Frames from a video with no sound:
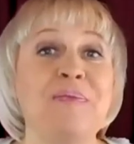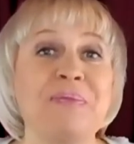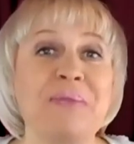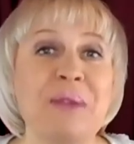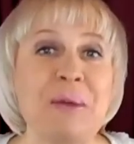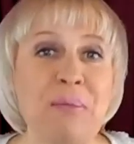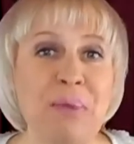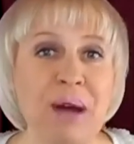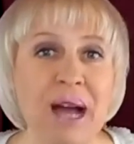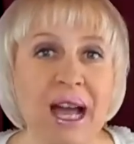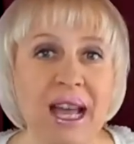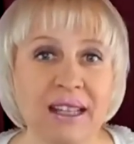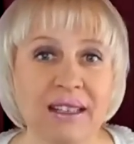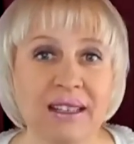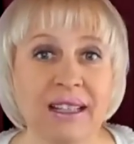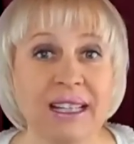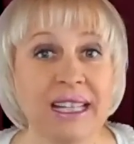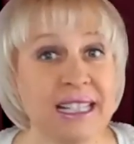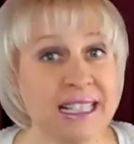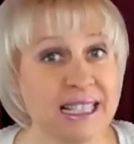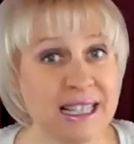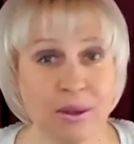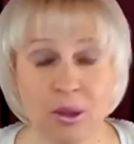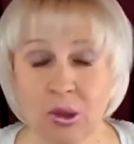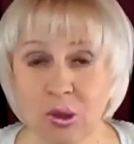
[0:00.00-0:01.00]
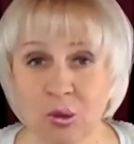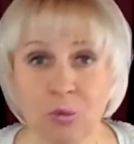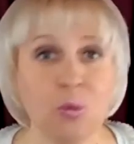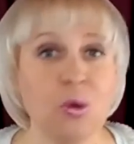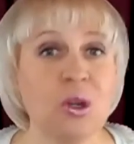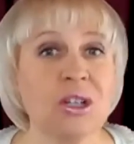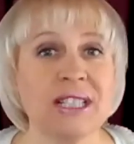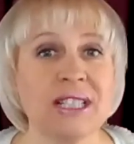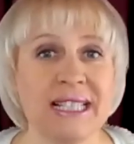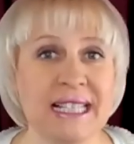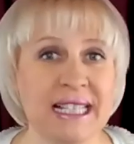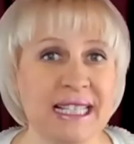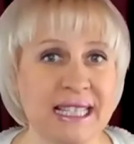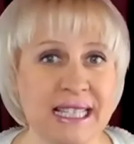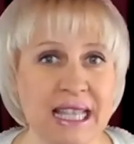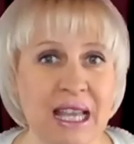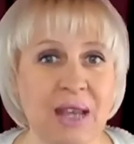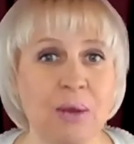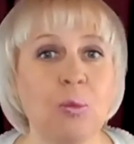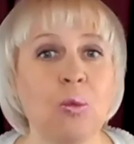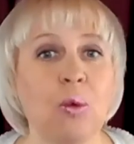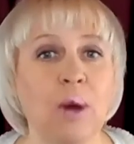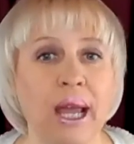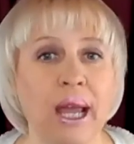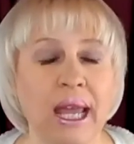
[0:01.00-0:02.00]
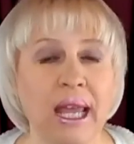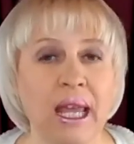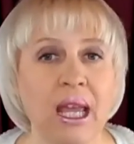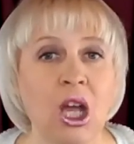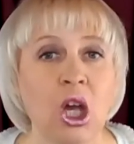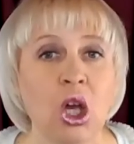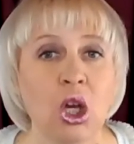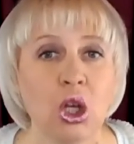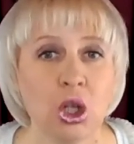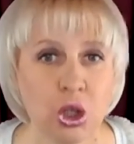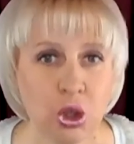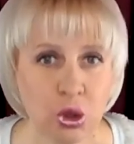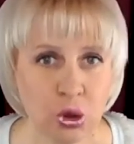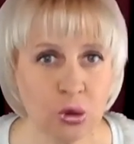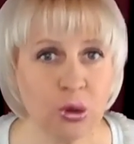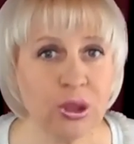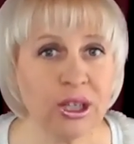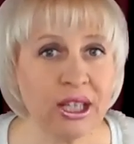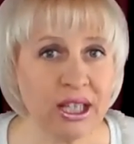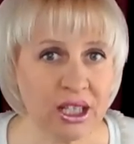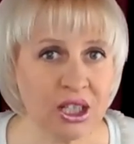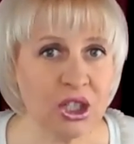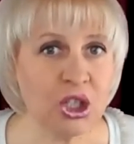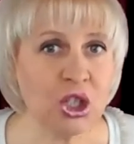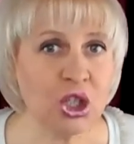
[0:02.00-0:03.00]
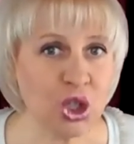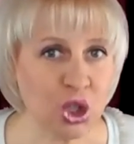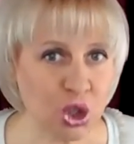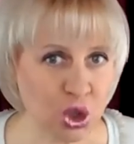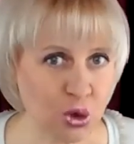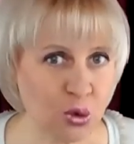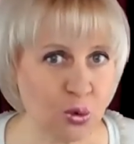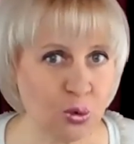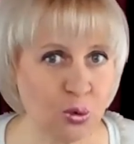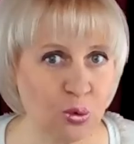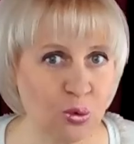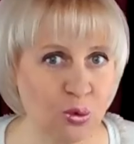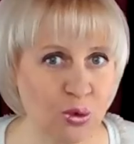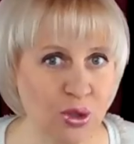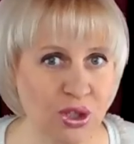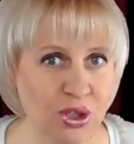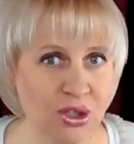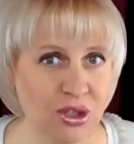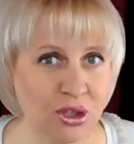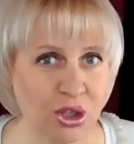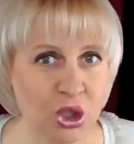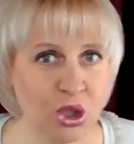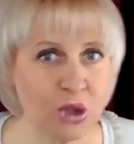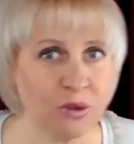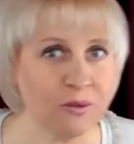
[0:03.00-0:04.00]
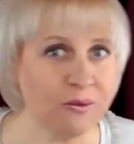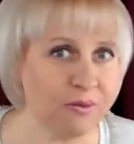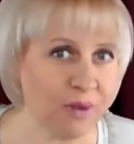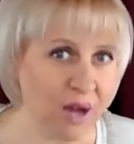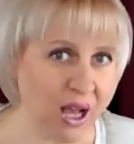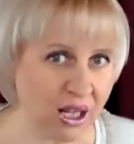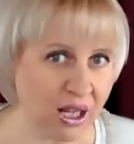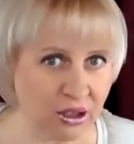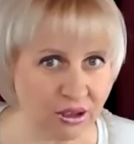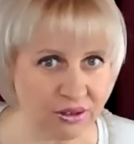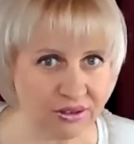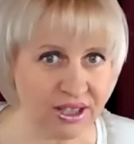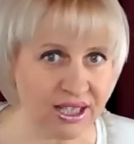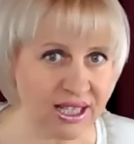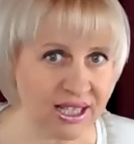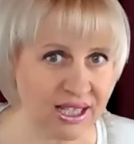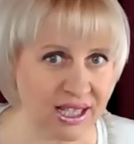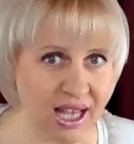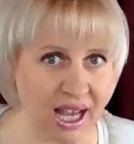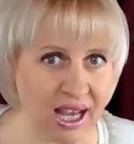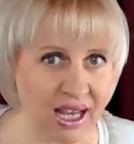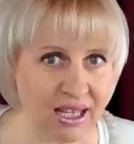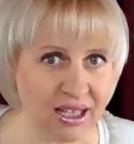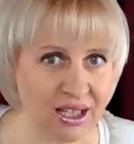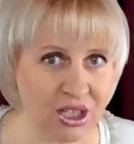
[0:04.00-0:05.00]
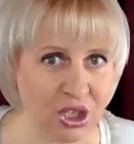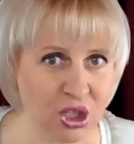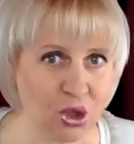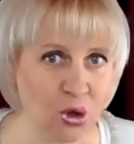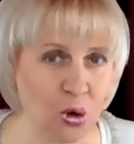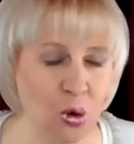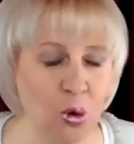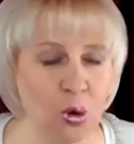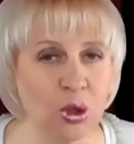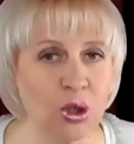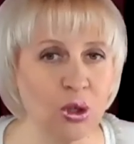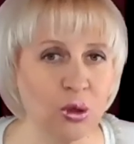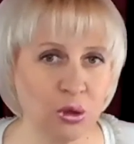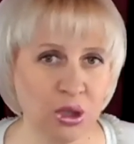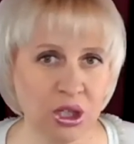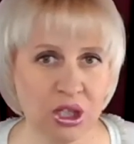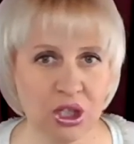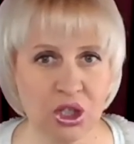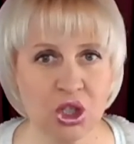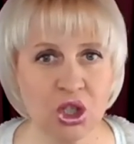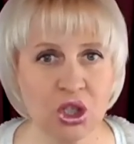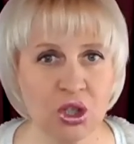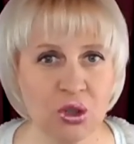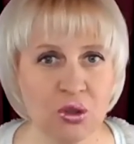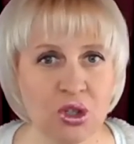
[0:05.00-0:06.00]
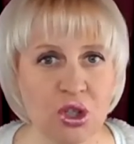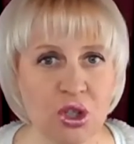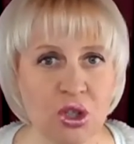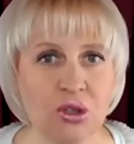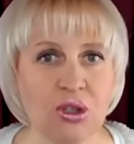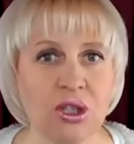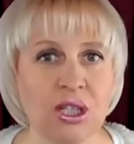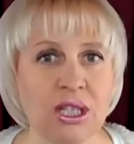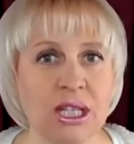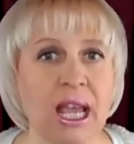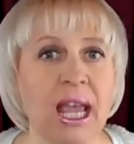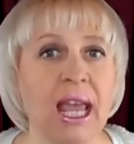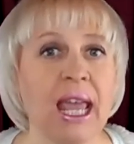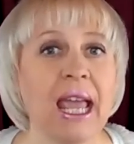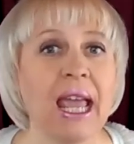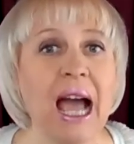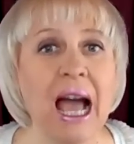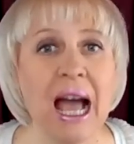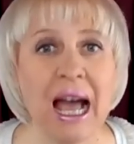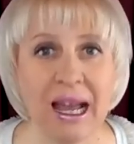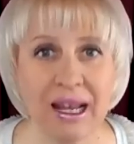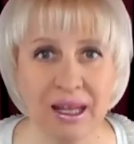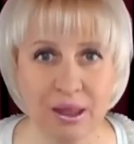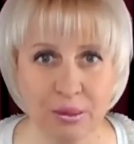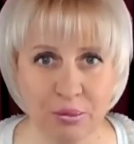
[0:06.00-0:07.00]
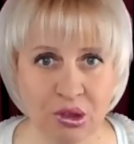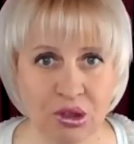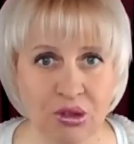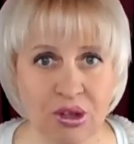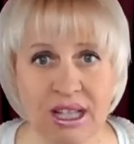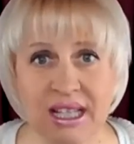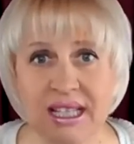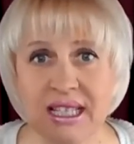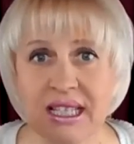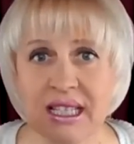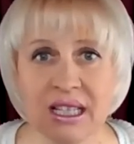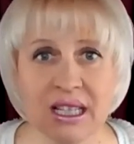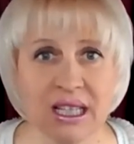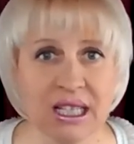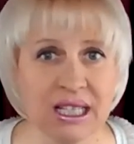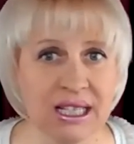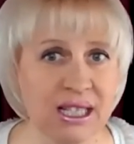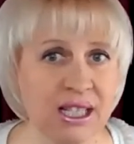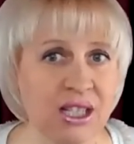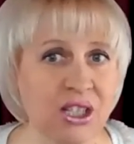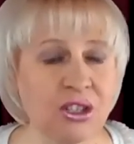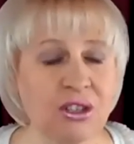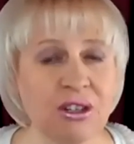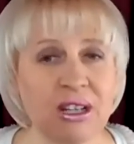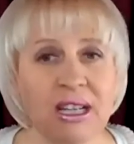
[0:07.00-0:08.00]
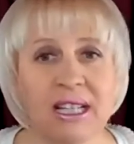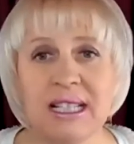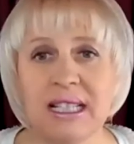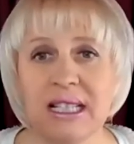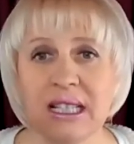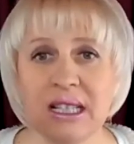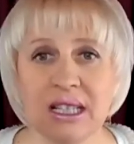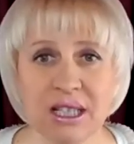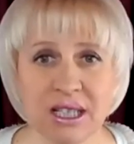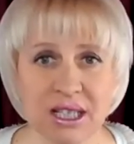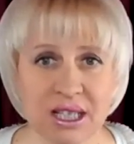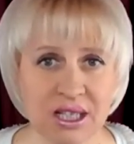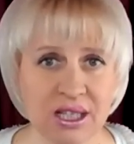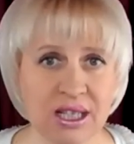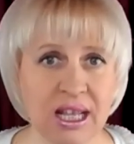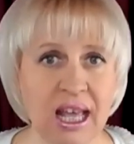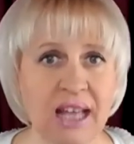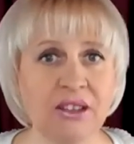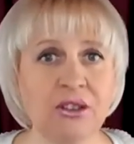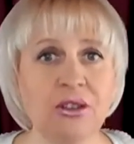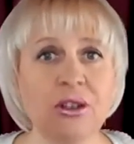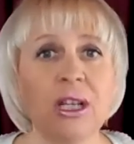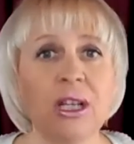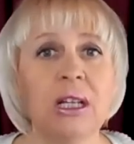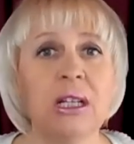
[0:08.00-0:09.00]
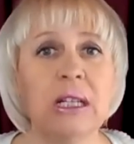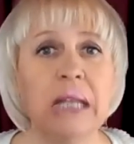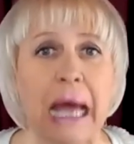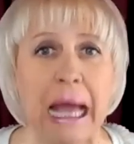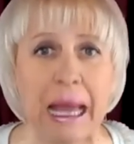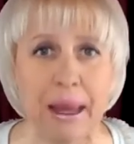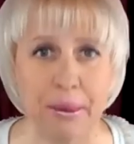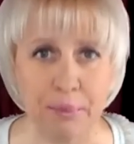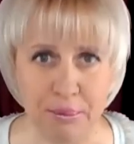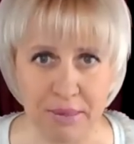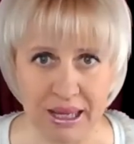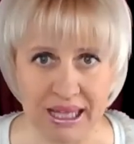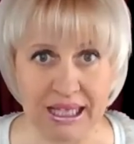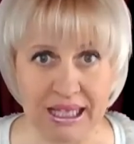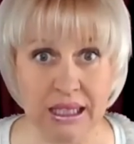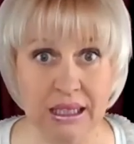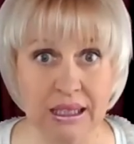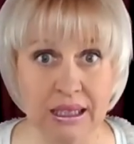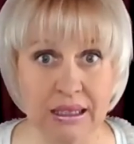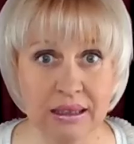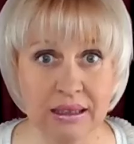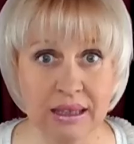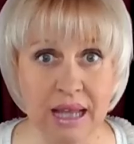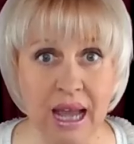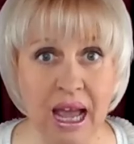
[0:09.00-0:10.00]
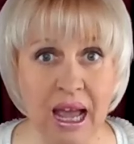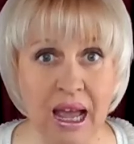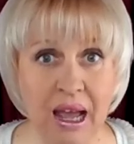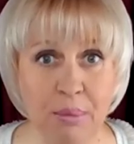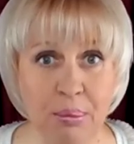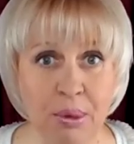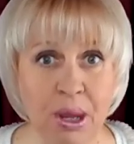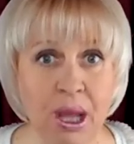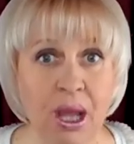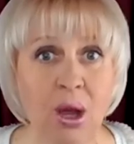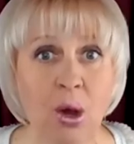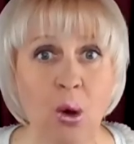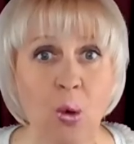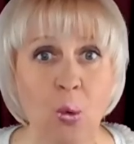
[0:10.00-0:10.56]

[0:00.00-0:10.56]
But it, it works the same way. You can choose to follow the science or you can choose to say, I am crazy, this is crazy, this is not real, I'm making it up.